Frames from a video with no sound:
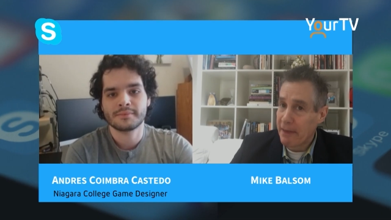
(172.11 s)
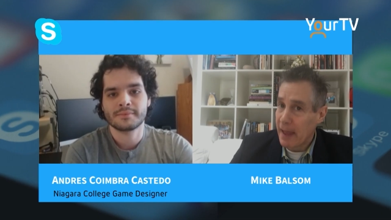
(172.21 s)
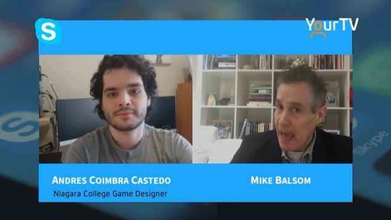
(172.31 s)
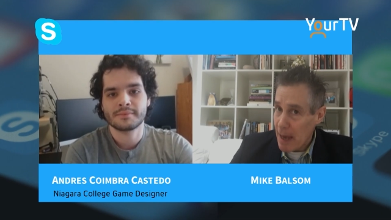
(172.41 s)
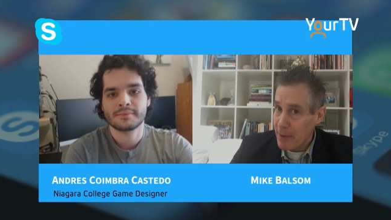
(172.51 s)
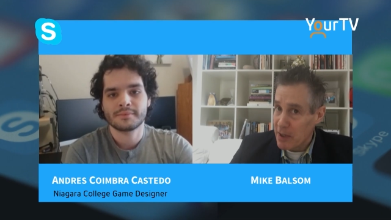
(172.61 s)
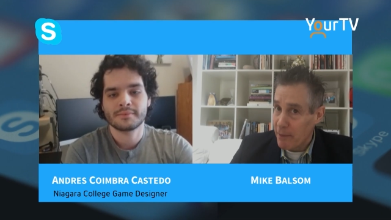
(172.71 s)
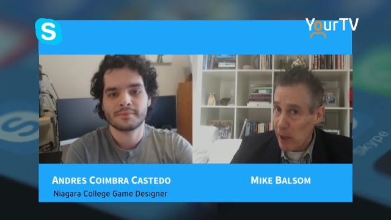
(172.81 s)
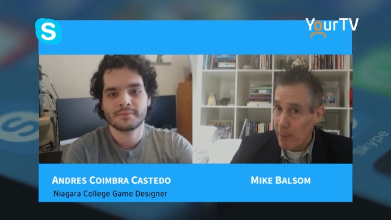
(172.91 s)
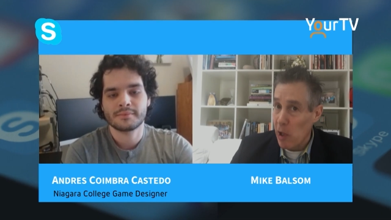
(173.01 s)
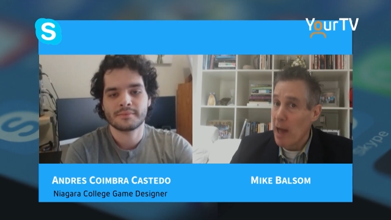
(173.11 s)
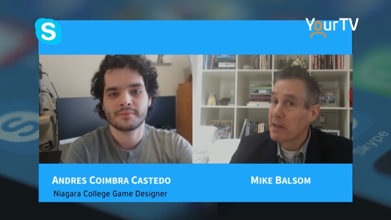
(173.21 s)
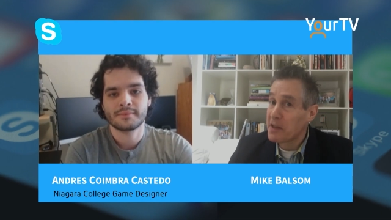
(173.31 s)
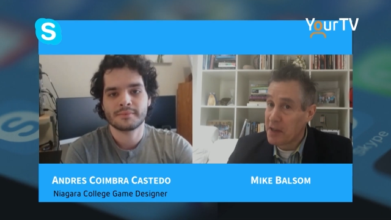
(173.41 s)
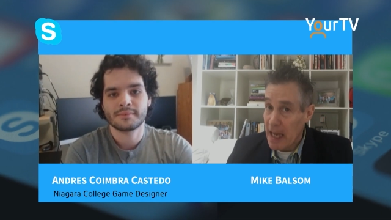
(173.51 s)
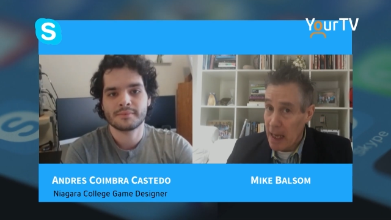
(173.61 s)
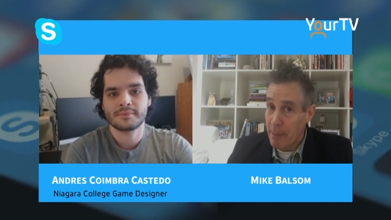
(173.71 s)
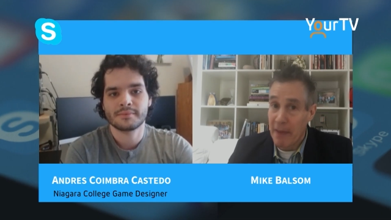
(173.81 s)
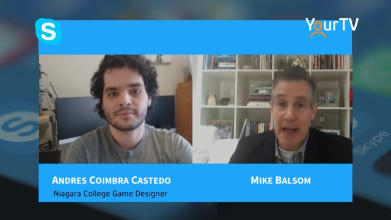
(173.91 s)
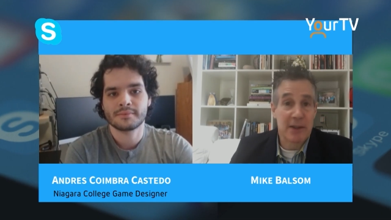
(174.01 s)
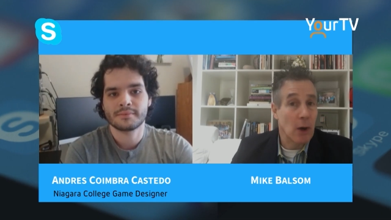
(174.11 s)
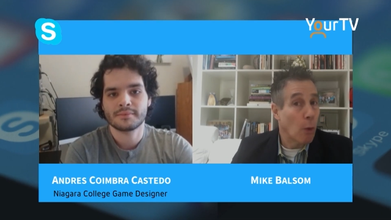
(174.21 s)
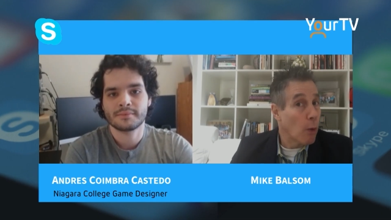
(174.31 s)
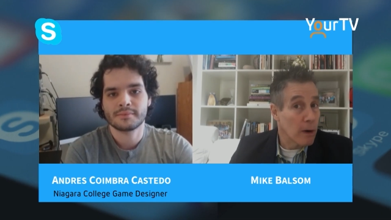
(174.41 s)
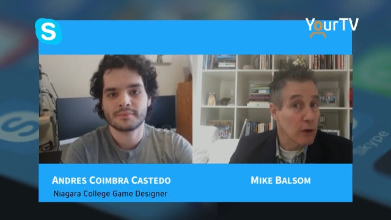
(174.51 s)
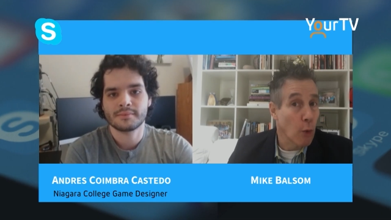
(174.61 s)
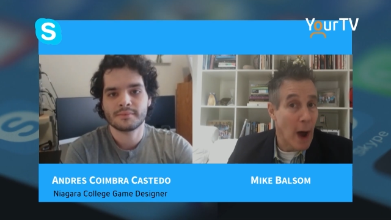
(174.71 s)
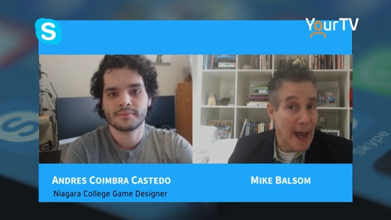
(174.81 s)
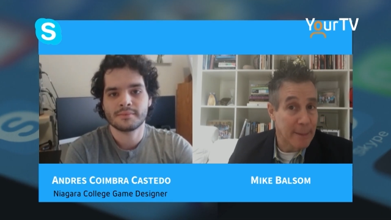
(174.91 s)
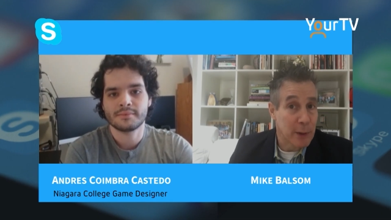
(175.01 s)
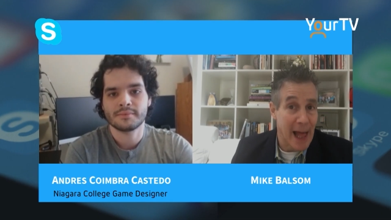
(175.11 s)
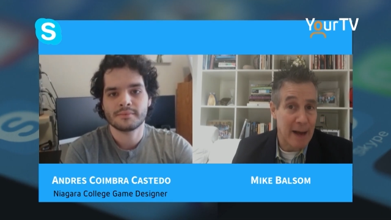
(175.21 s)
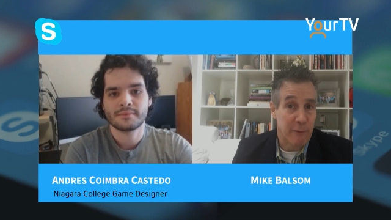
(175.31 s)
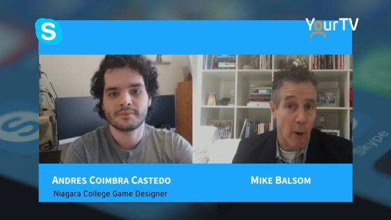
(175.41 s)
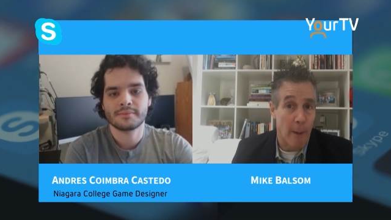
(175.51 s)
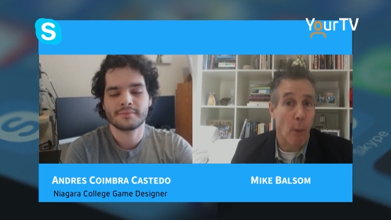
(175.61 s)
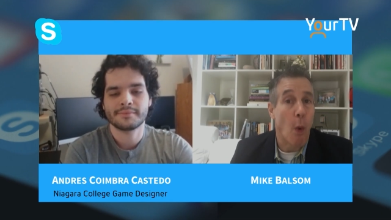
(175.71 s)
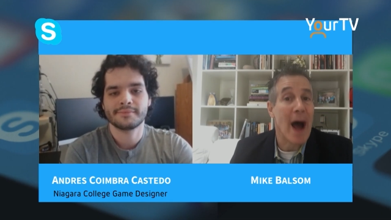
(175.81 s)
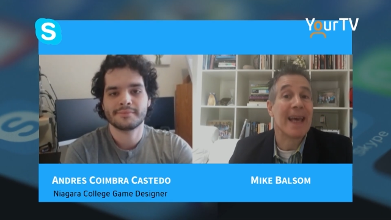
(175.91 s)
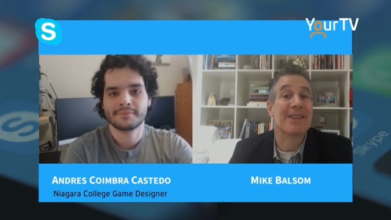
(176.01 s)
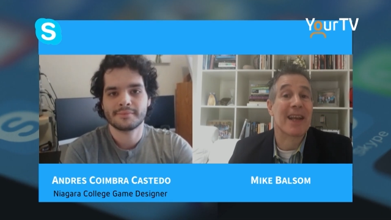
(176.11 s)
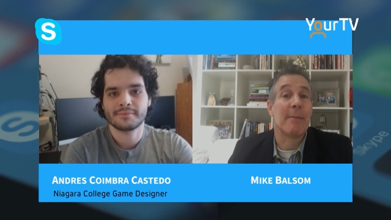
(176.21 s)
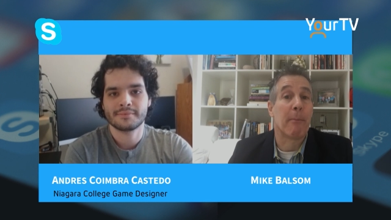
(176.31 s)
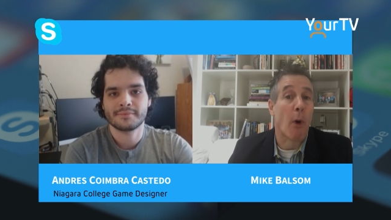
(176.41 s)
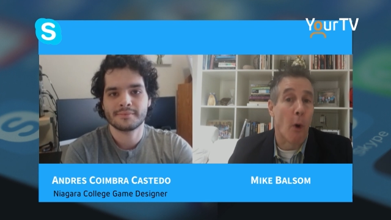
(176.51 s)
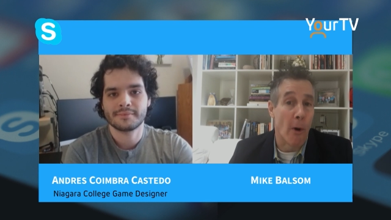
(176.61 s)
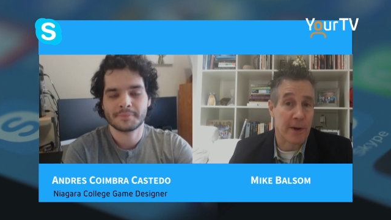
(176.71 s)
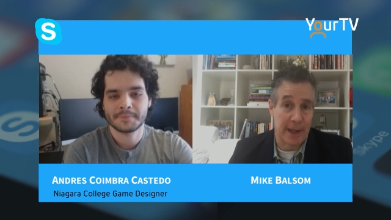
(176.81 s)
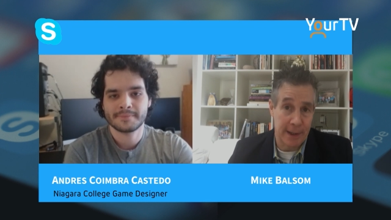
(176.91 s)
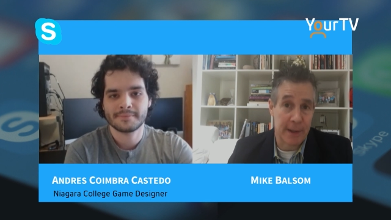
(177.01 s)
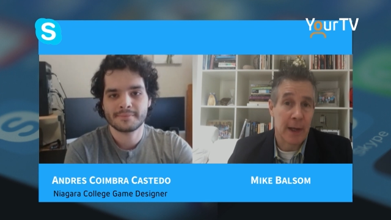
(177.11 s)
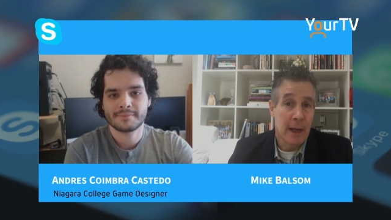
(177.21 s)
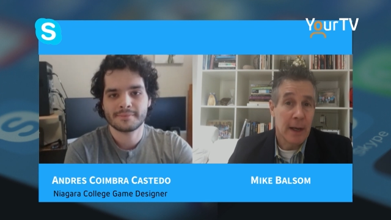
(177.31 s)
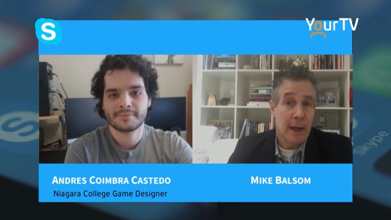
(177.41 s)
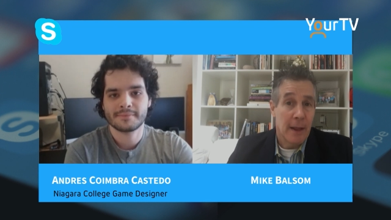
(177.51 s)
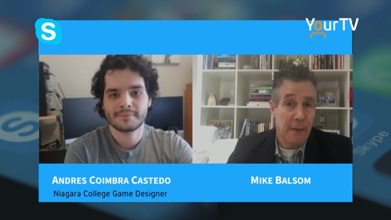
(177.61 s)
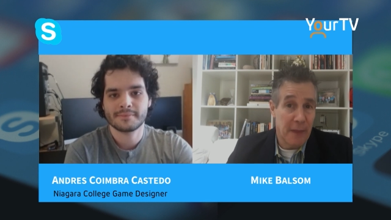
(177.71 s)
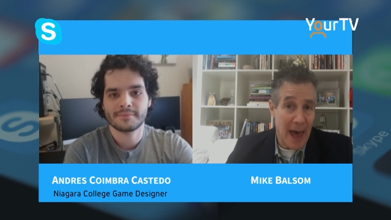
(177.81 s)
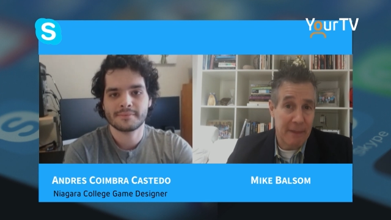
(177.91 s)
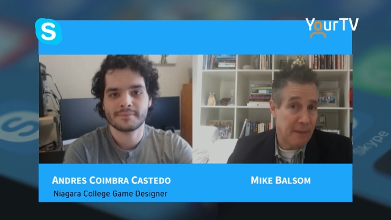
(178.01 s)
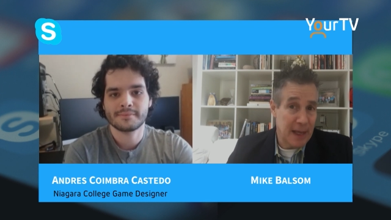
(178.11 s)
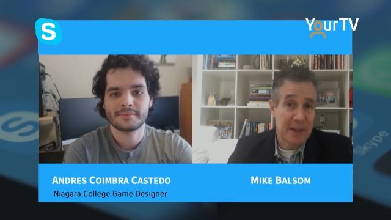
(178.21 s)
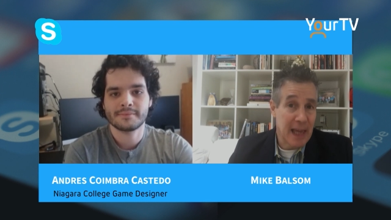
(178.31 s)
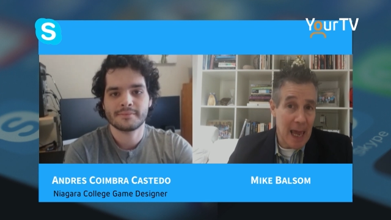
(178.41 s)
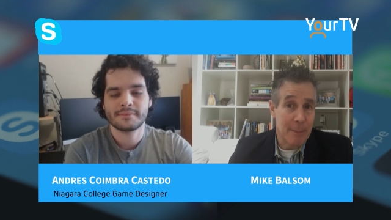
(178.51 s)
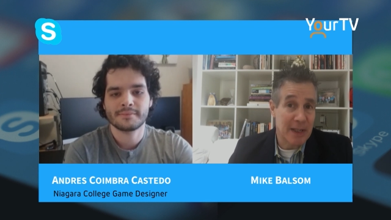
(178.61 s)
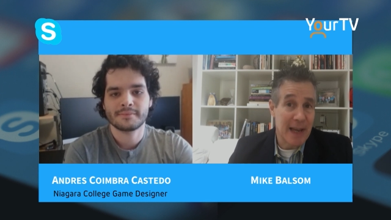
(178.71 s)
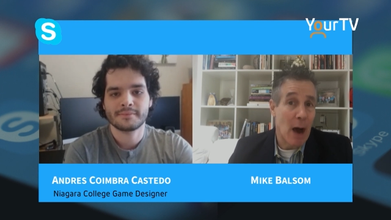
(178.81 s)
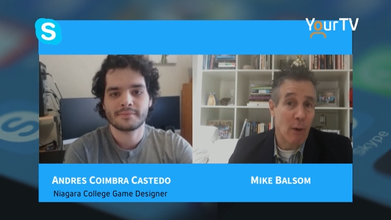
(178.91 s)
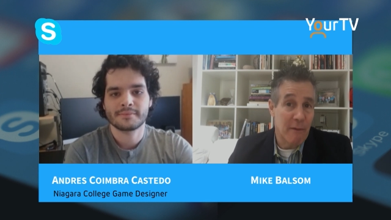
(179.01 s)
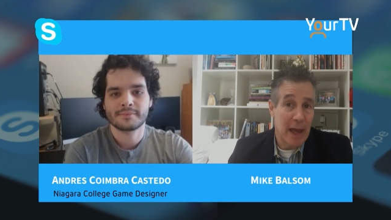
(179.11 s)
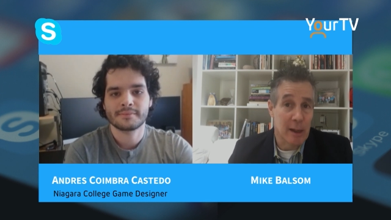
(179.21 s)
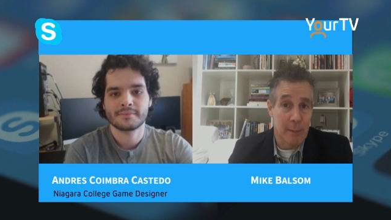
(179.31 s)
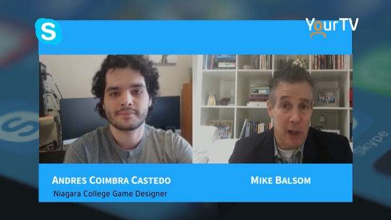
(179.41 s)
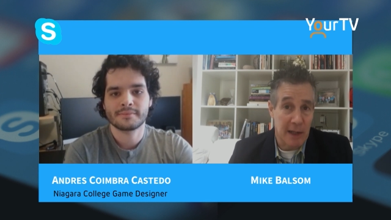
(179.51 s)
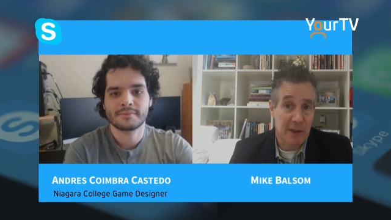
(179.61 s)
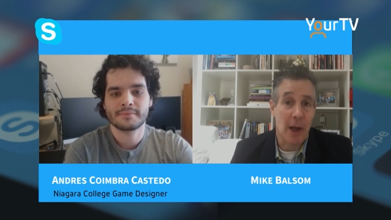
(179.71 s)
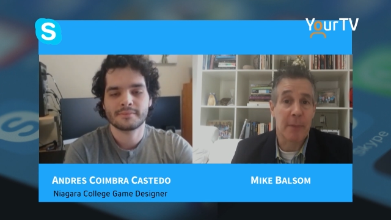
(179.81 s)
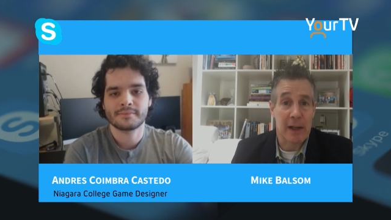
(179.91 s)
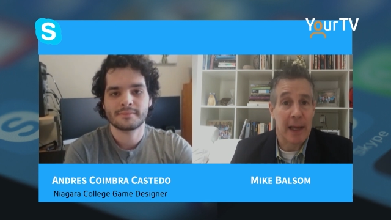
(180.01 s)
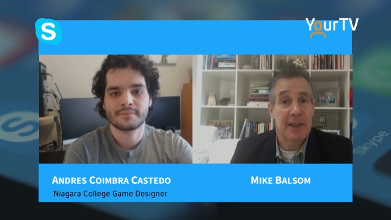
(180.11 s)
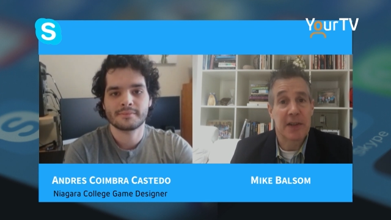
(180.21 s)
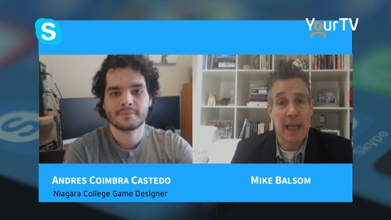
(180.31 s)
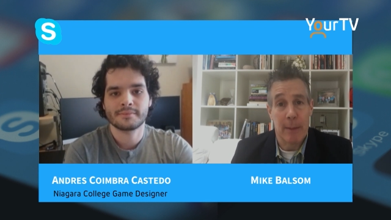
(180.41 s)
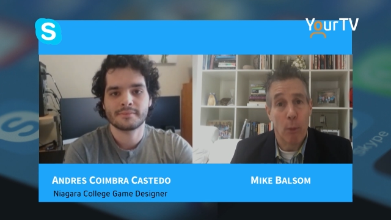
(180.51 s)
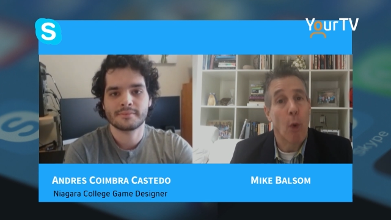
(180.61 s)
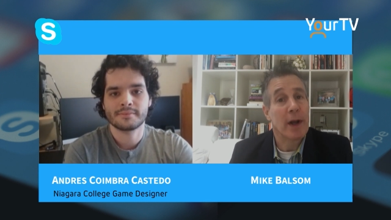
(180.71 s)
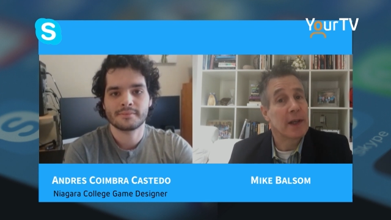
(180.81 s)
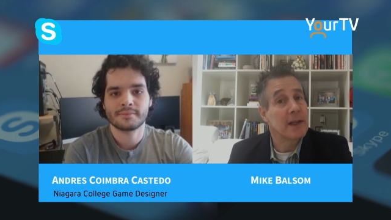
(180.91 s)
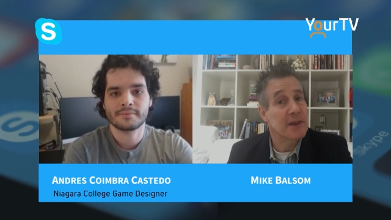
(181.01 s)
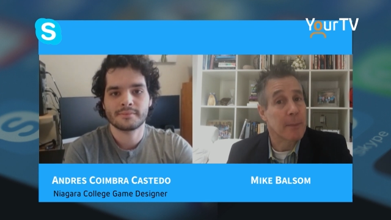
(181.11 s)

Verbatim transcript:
Speaker 1: the game is available on Steam, and that's a worldwide platform. Why is it important that this game is now available on something like Steam? What is the